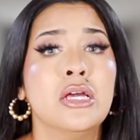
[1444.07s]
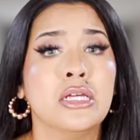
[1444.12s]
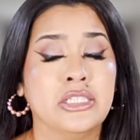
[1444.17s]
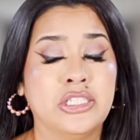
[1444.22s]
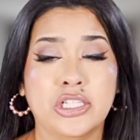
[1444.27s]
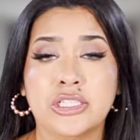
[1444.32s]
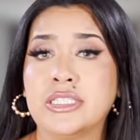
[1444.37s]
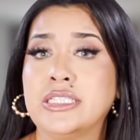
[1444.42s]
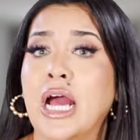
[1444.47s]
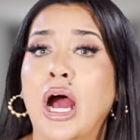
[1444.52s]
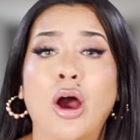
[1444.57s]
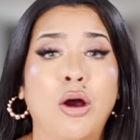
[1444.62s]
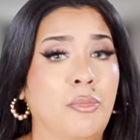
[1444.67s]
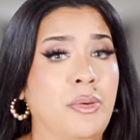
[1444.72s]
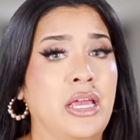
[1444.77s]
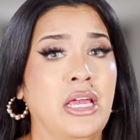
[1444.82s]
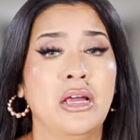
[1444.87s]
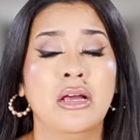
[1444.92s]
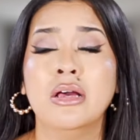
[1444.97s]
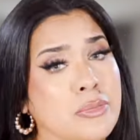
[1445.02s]
just tell
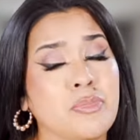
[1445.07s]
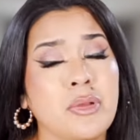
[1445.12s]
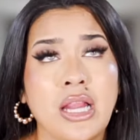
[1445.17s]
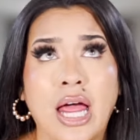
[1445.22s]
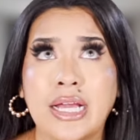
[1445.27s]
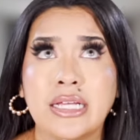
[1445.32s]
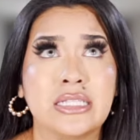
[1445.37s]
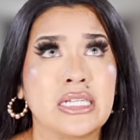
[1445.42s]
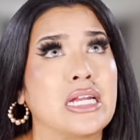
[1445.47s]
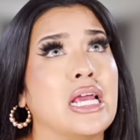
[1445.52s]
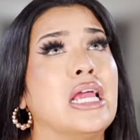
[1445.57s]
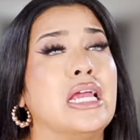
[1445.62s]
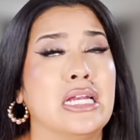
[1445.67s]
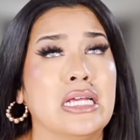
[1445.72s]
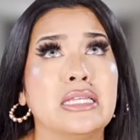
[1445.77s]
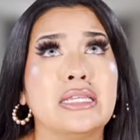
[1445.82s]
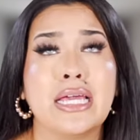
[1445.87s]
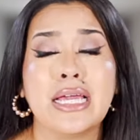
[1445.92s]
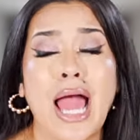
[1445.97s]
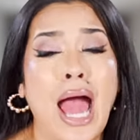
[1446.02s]
me, like, did
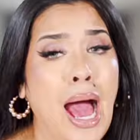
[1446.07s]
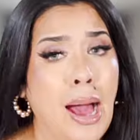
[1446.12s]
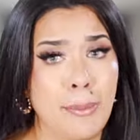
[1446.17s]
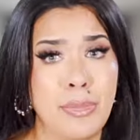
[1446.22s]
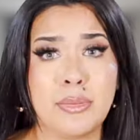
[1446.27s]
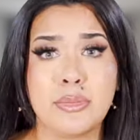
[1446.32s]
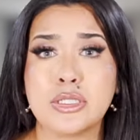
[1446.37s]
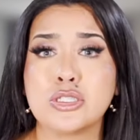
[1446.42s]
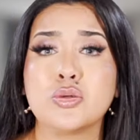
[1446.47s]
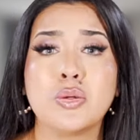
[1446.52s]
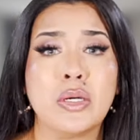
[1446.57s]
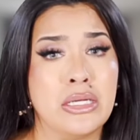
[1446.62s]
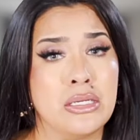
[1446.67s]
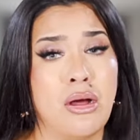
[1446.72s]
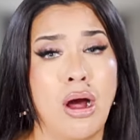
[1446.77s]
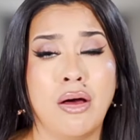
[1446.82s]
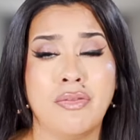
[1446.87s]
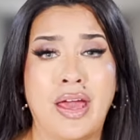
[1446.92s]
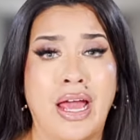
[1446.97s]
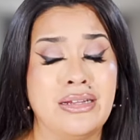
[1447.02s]
anything happen between
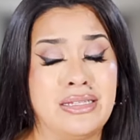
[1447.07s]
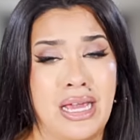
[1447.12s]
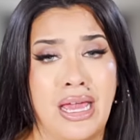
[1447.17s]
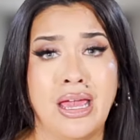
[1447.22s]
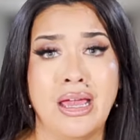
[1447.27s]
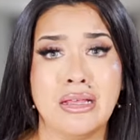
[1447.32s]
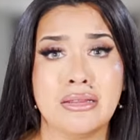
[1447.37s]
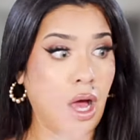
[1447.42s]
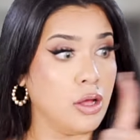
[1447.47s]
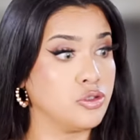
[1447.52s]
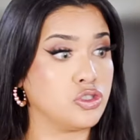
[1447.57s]
y'all that day?